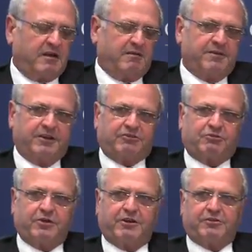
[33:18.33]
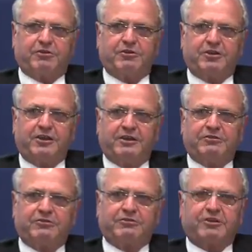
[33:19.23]
of the next 20 or 30
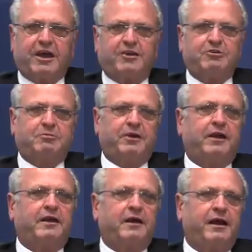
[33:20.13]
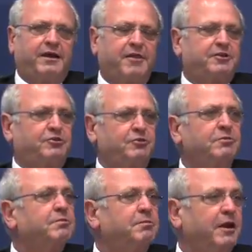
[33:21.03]
years is how you bring another 2
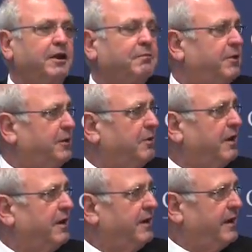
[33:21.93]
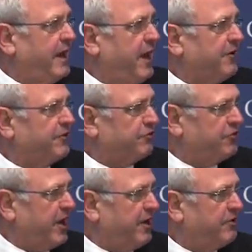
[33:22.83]
billion people out of the
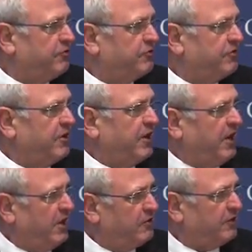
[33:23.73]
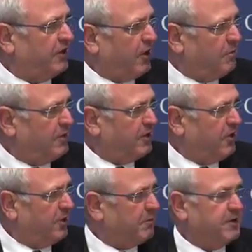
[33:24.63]
shadows into the global
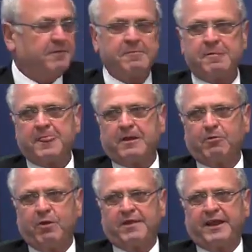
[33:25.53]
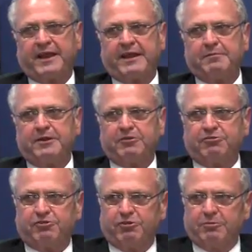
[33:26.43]
economy where they can be
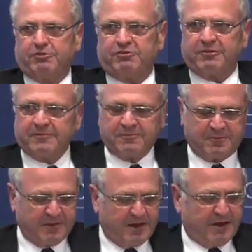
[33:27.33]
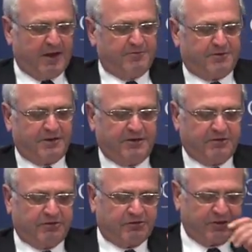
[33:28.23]
consumers and hopefully
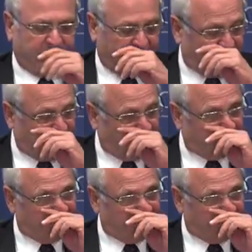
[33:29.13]
citizens.